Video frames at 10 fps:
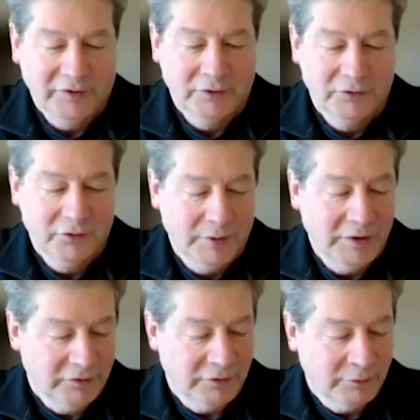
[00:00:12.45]
a good
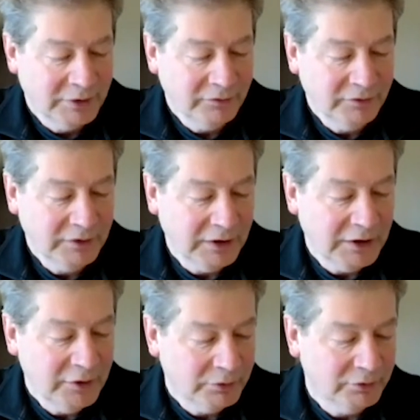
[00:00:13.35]
question. I mean, I think
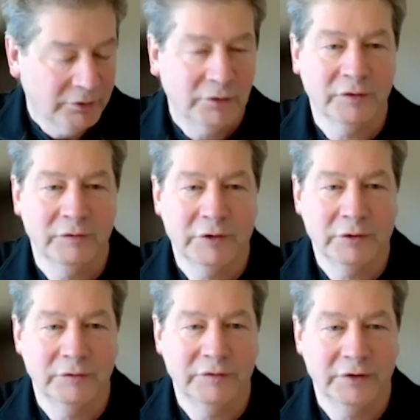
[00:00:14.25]
anyone who's
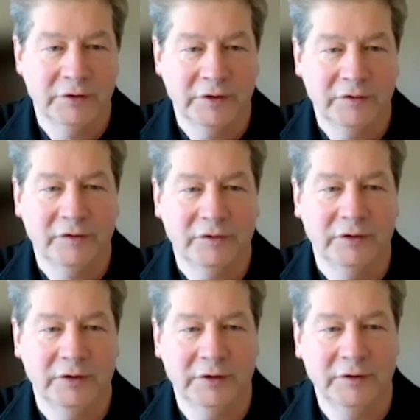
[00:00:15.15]
involved in this
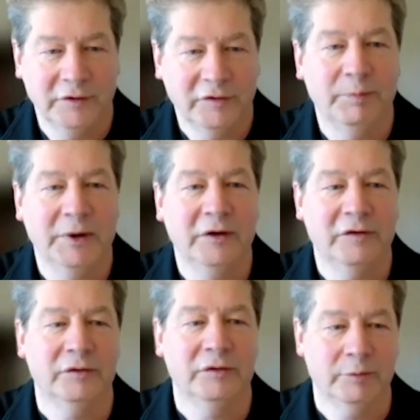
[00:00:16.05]

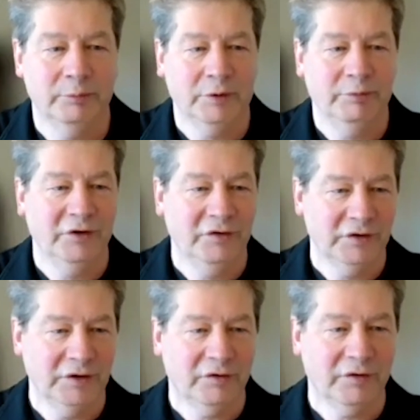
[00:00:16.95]
space
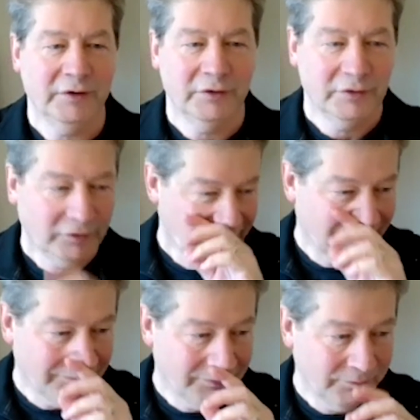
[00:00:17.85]
appreciates that there's
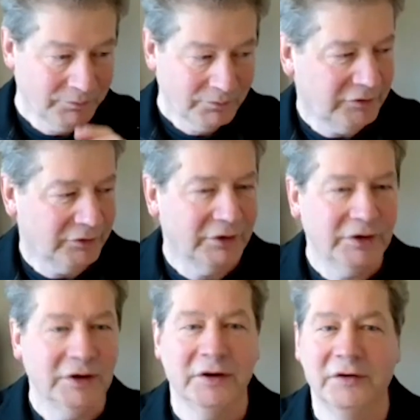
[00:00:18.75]
it's a
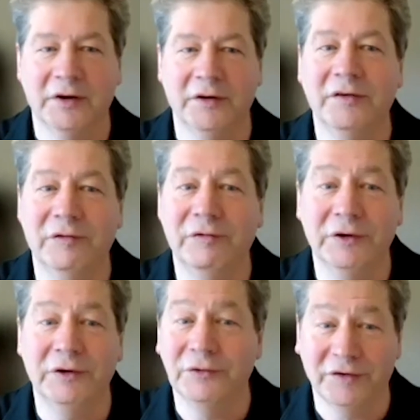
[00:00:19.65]
really contested
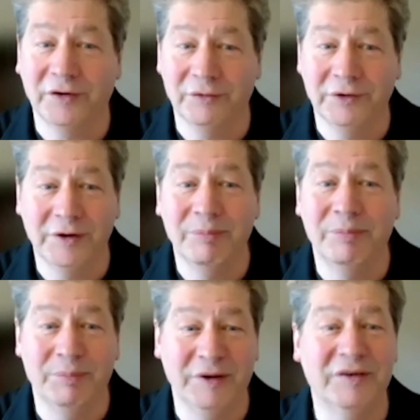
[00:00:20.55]
field. It's a really
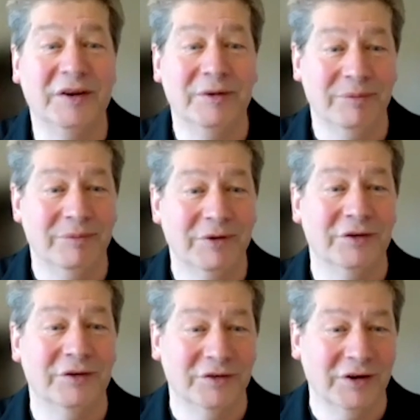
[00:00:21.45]
busy,
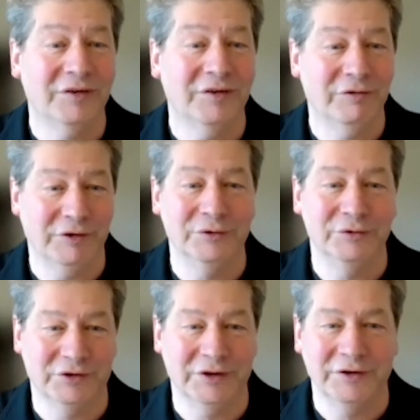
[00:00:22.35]
congested
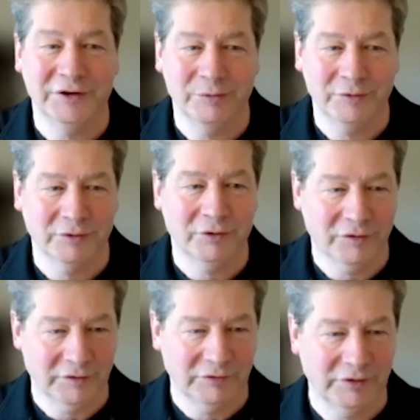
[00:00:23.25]
field right now with
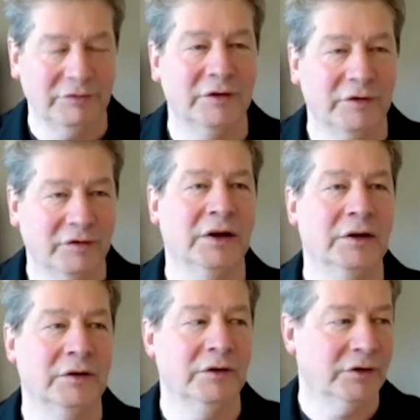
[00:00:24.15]
lots of different
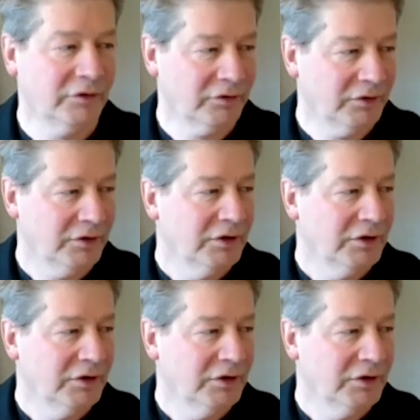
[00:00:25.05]
standards,